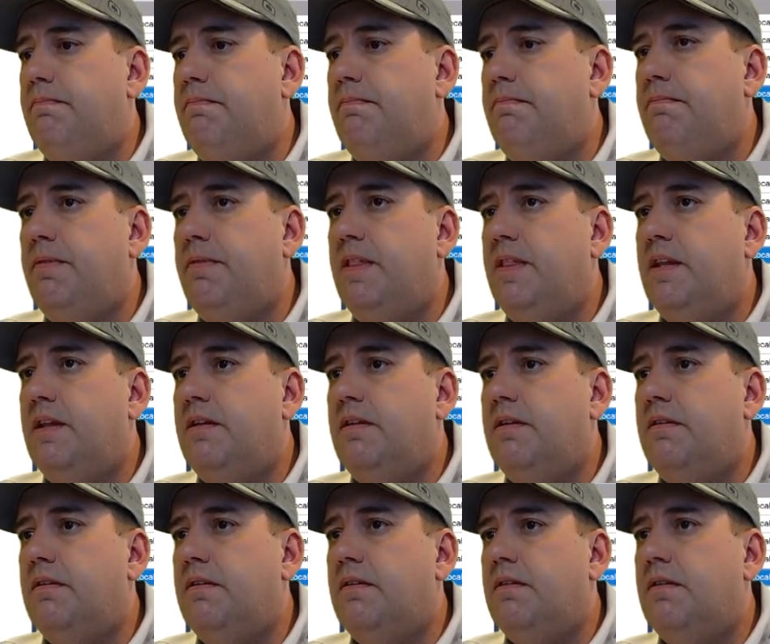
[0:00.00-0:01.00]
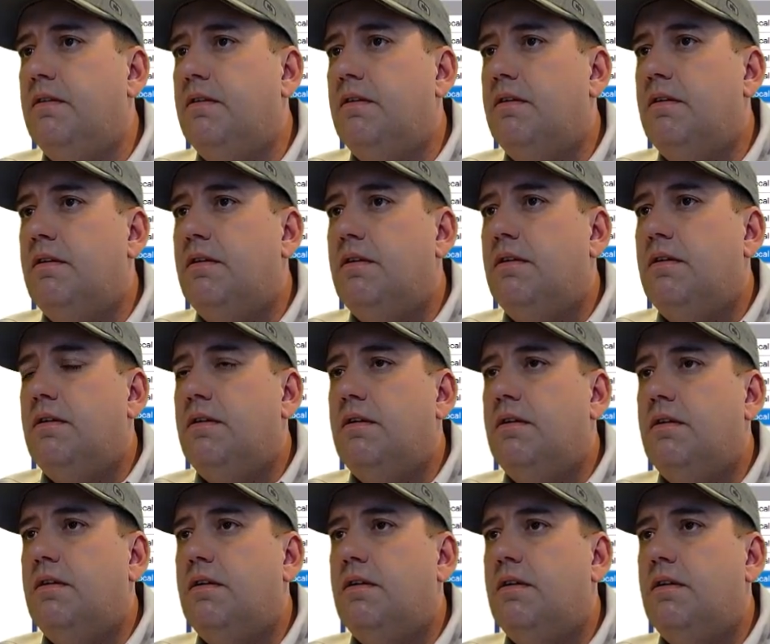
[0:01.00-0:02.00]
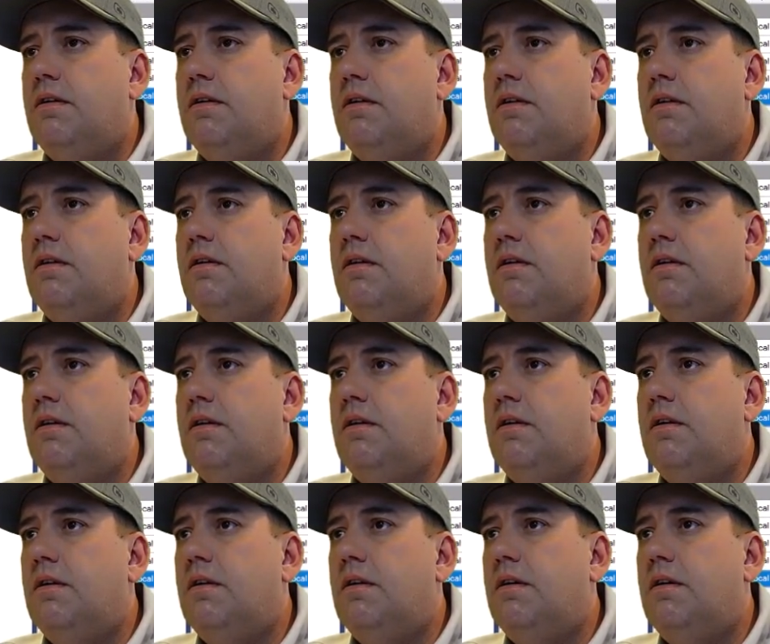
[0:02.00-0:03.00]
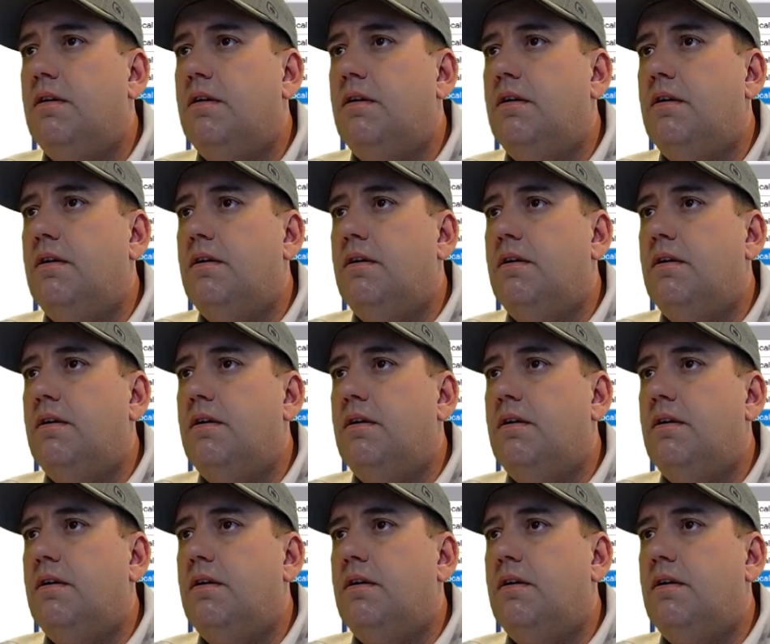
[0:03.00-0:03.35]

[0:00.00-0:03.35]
No one is speaking in this clip.